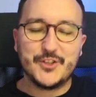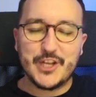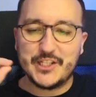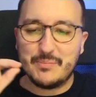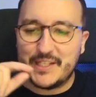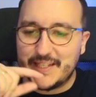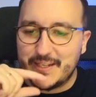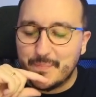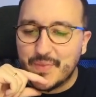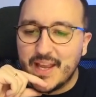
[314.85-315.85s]
ChatGPT,
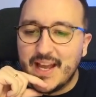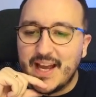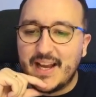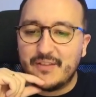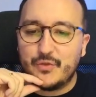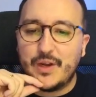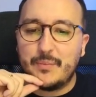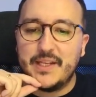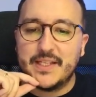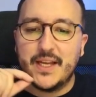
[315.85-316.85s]
I have to
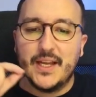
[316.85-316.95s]
admit.